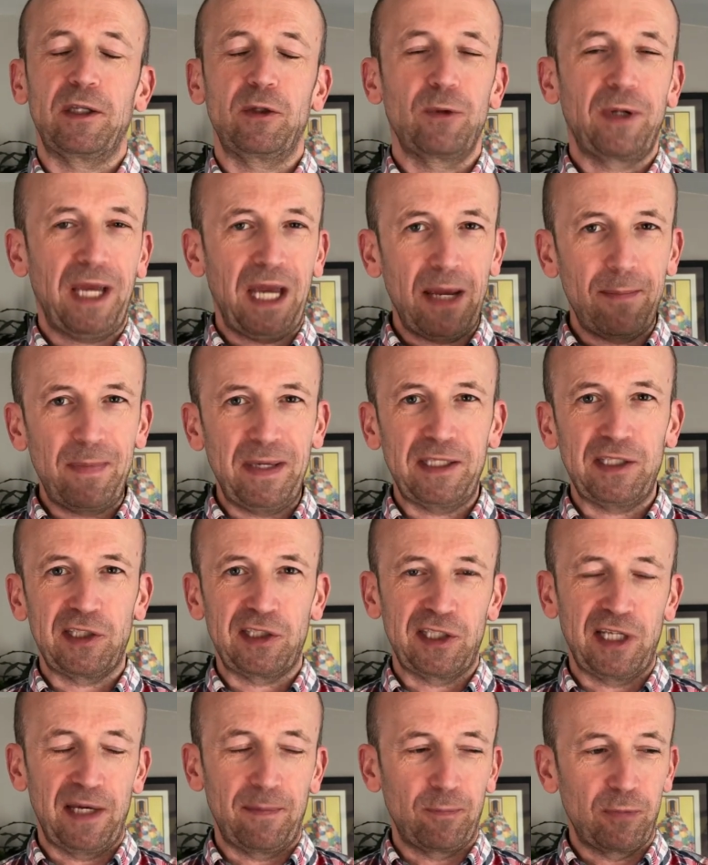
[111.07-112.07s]
You can make
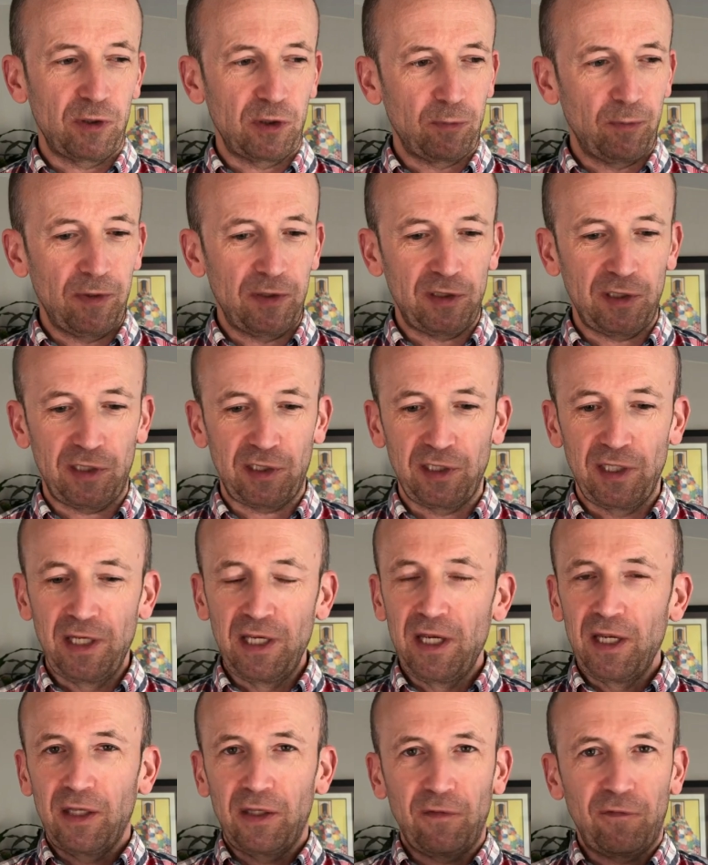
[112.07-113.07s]
disciples with just
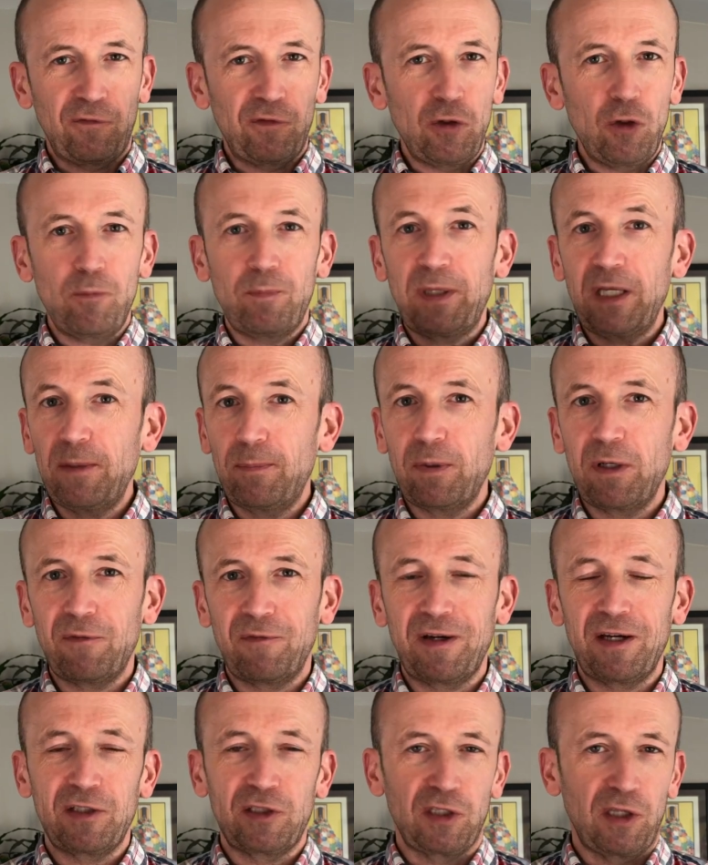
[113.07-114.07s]
the few people
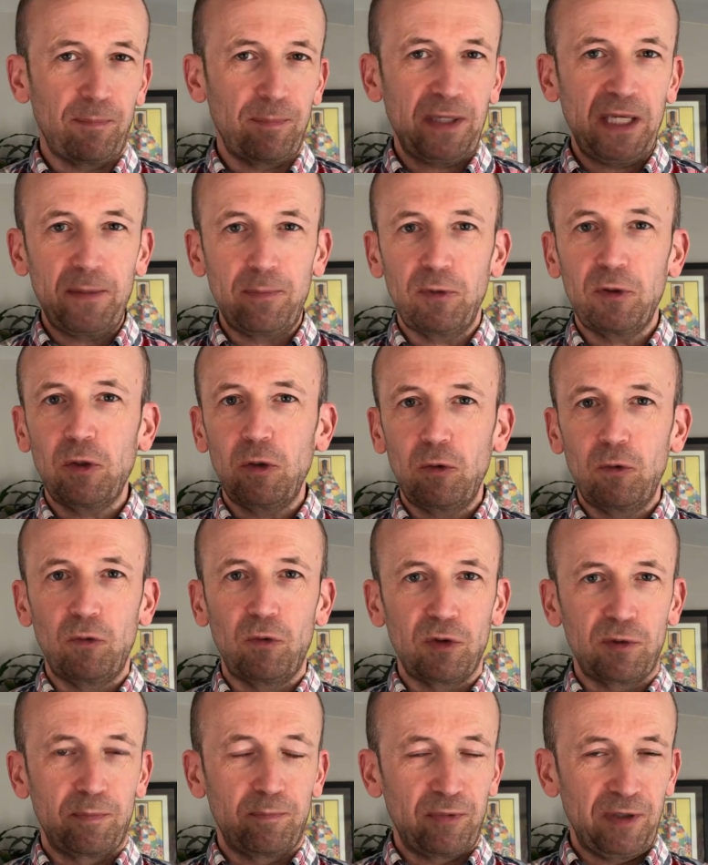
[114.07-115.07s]
around you, the people the
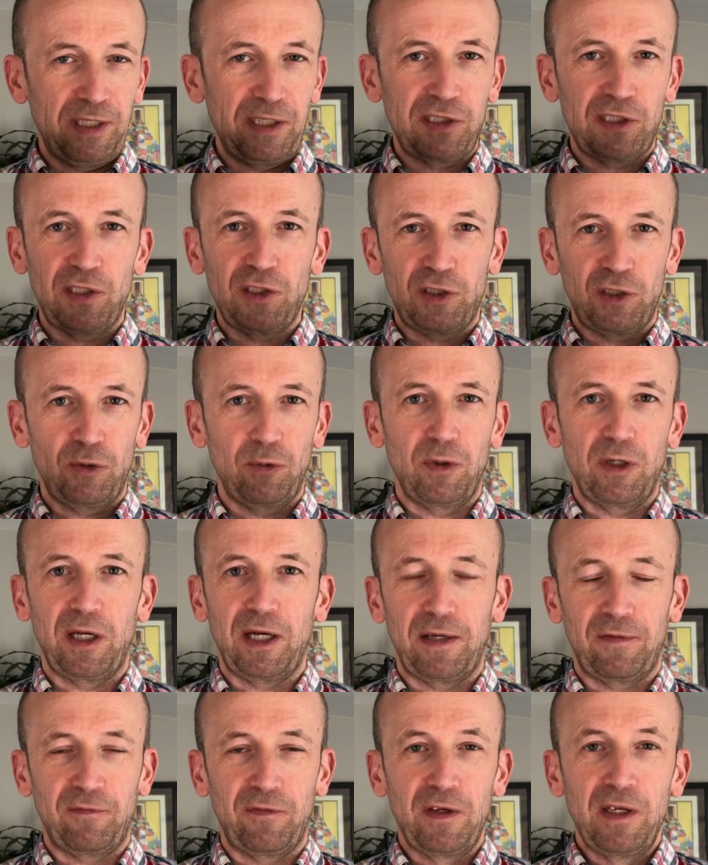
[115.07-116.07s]
Lord brings into your
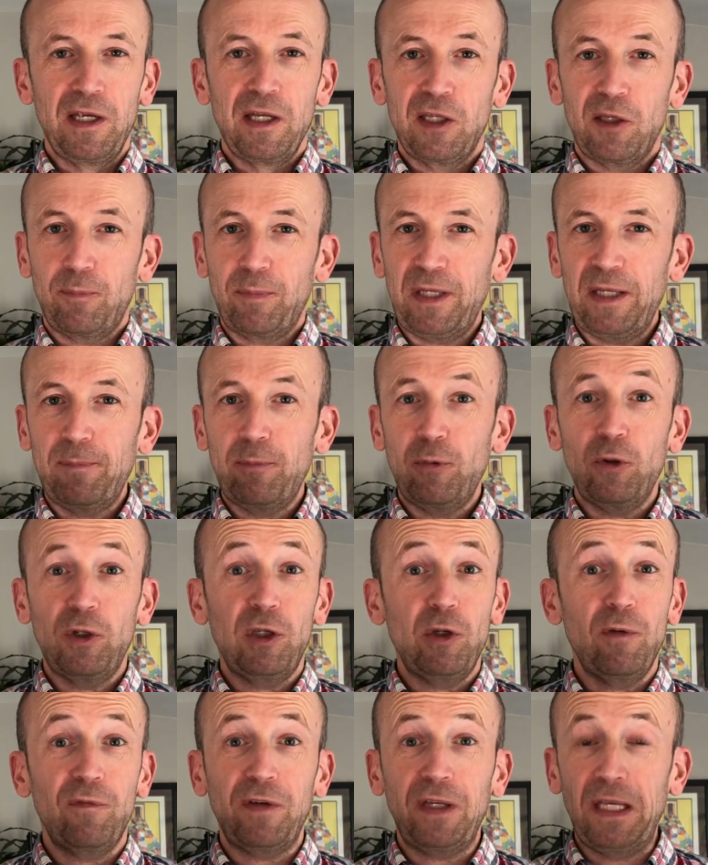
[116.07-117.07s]
life, the people who
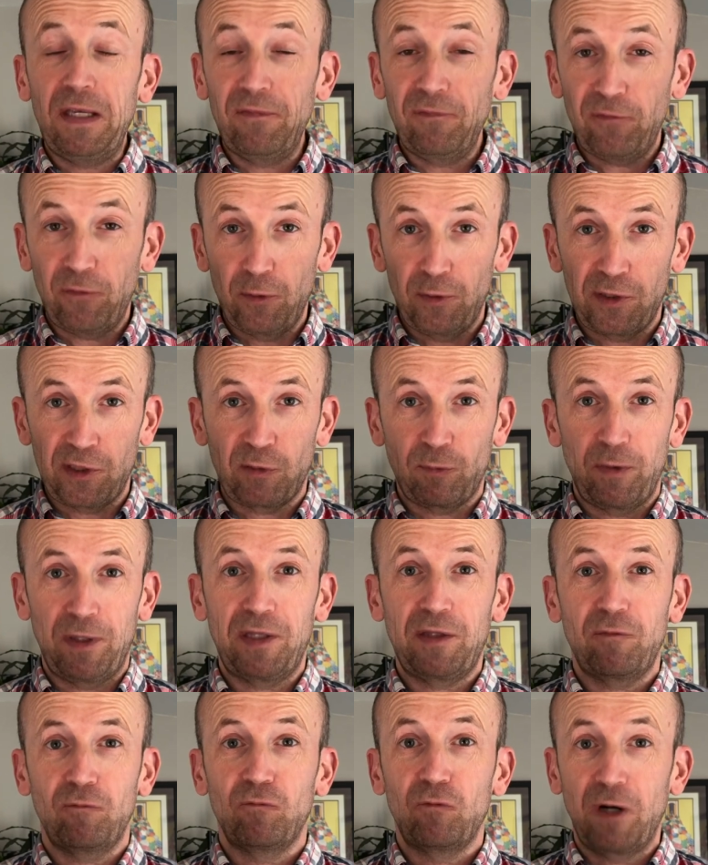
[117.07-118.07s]
you have influence
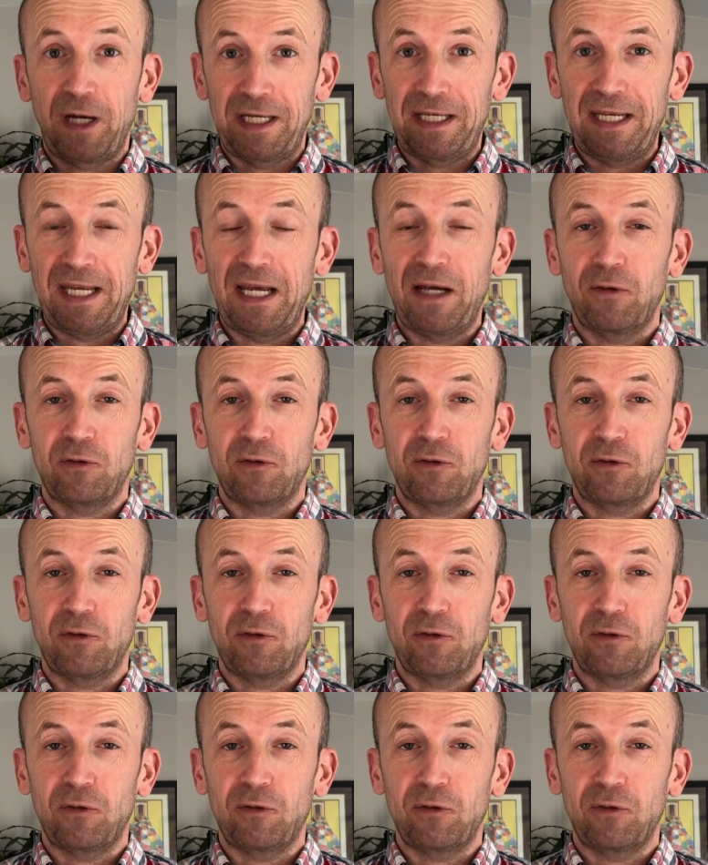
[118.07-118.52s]
with right now.